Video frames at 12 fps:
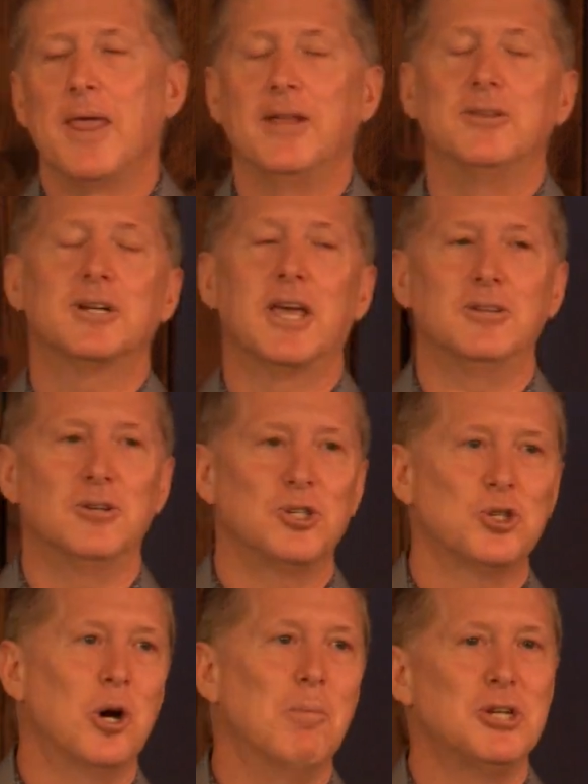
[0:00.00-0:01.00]
And there, again, there's
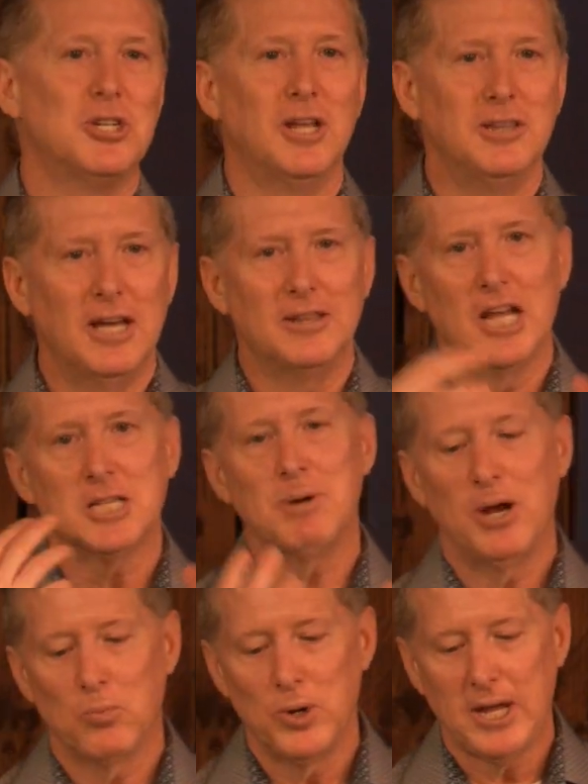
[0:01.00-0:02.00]
so much in that. That's
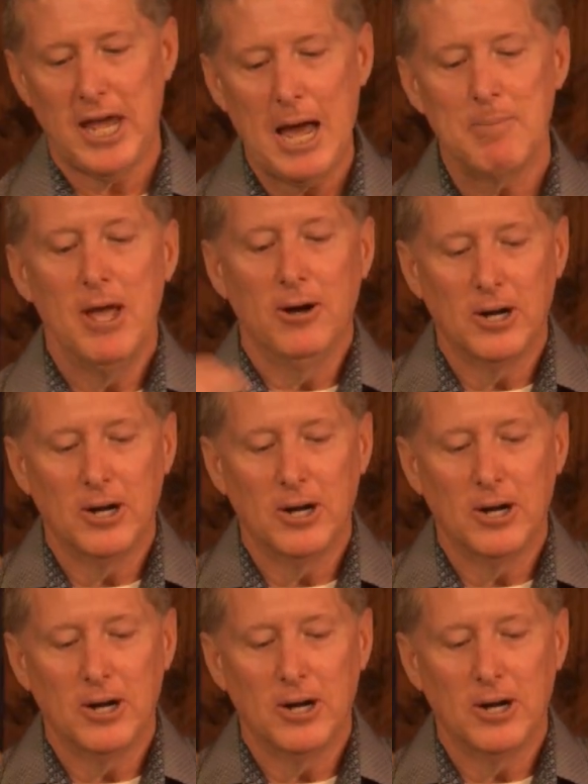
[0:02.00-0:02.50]
my recap.